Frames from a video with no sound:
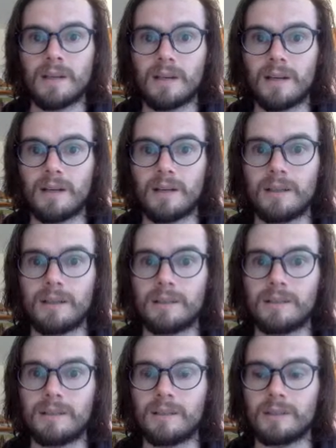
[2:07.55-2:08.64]

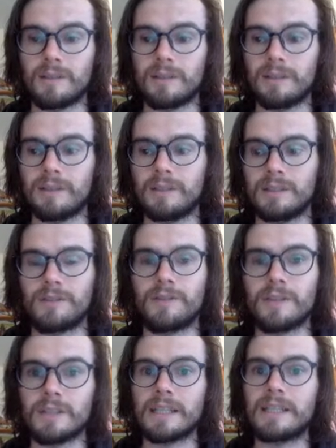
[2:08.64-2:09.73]
It just
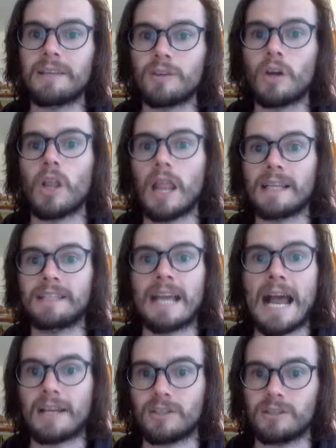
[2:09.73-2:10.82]
feels like they've got less
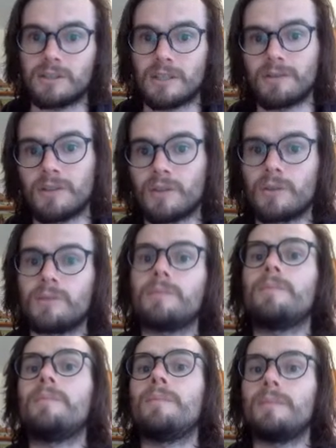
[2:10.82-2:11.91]
actions, even though
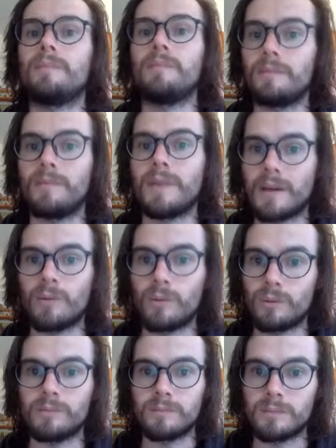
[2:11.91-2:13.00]
they
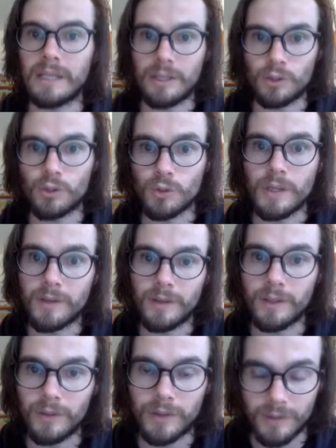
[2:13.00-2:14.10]
will each do their
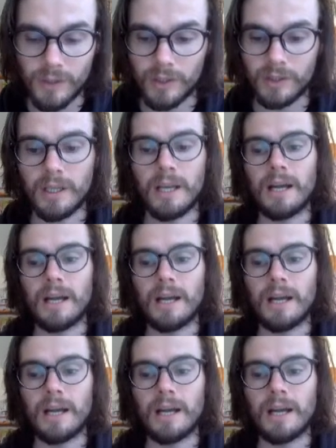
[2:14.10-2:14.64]
thing on their turn.